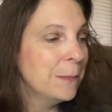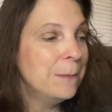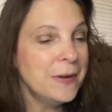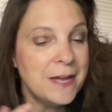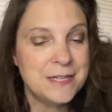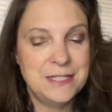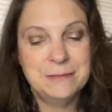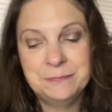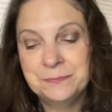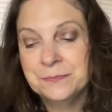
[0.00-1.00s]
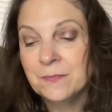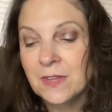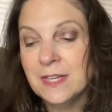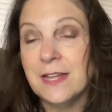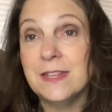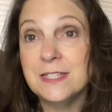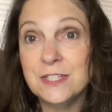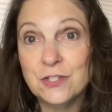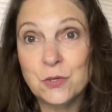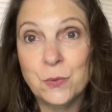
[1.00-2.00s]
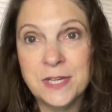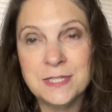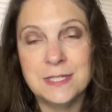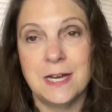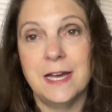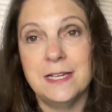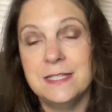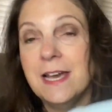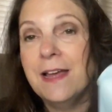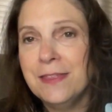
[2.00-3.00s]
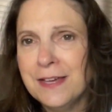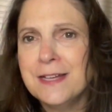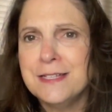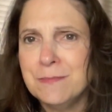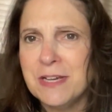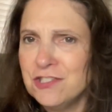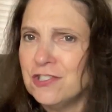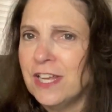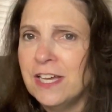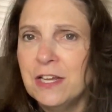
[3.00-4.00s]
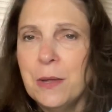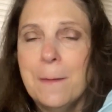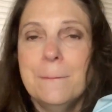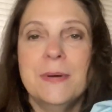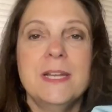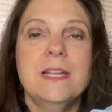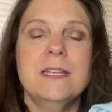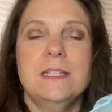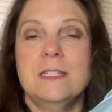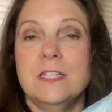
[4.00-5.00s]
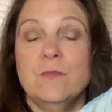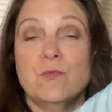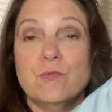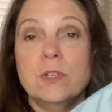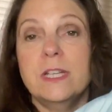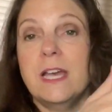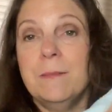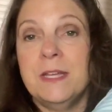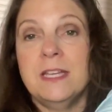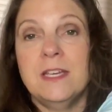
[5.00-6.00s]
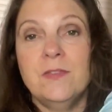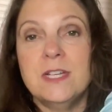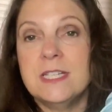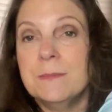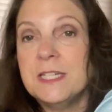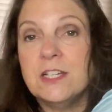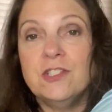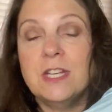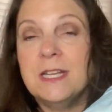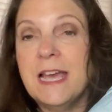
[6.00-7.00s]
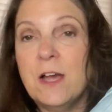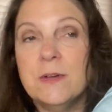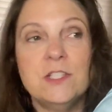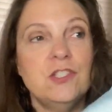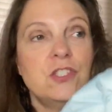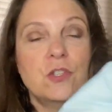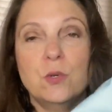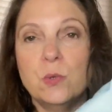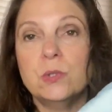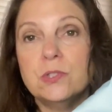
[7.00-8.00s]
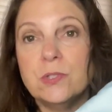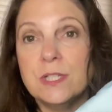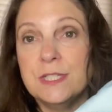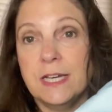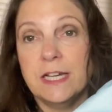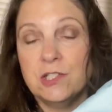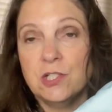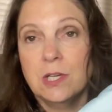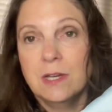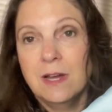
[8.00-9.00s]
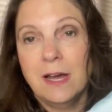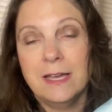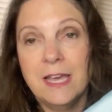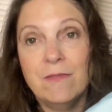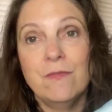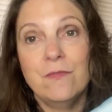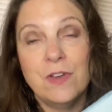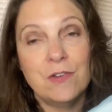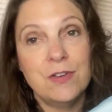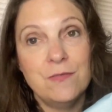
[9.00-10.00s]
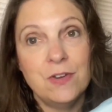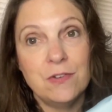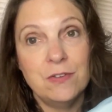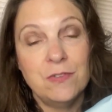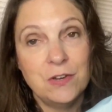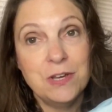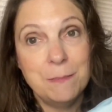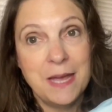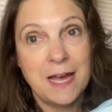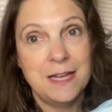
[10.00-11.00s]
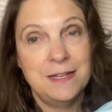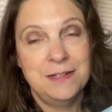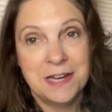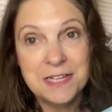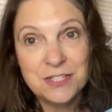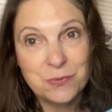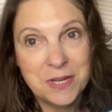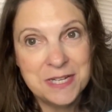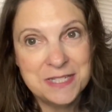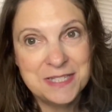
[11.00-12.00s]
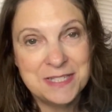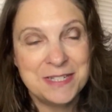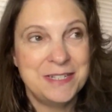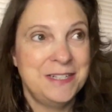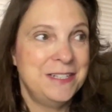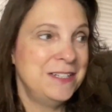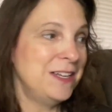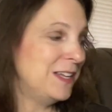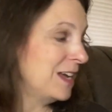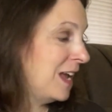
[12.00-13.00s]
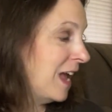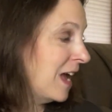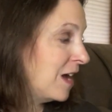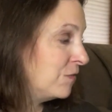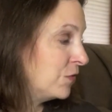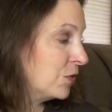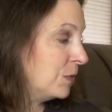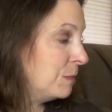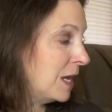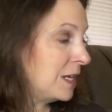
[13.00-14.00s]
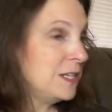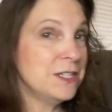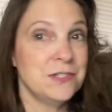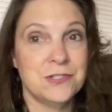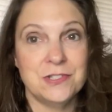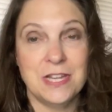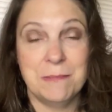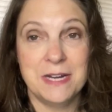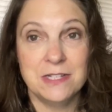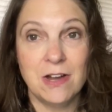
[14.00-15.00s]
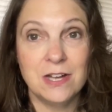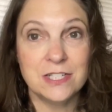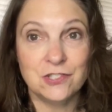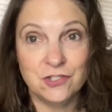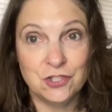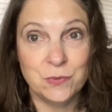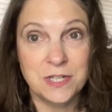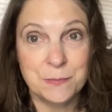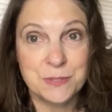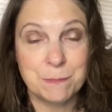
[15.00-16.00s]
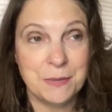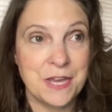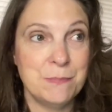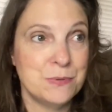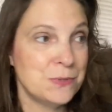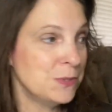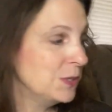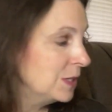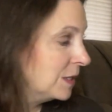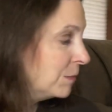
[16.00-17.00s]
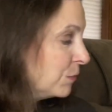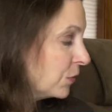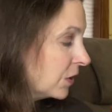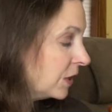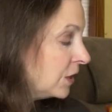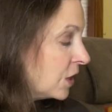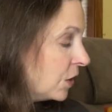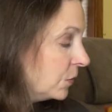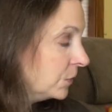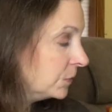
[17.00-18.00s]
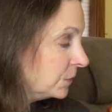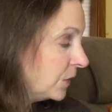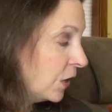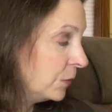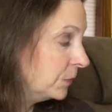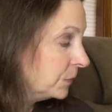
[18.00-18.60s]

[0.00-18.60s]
But yeah, this is a queen size. Yeah, I think I did mention that. But it is really, I mean, even as I'm touching it now, it's just cool to the touch. I get very, very, very bad night sweats. And I have for many years. And my dog is chewing up some paper. Brooklyn, no, no,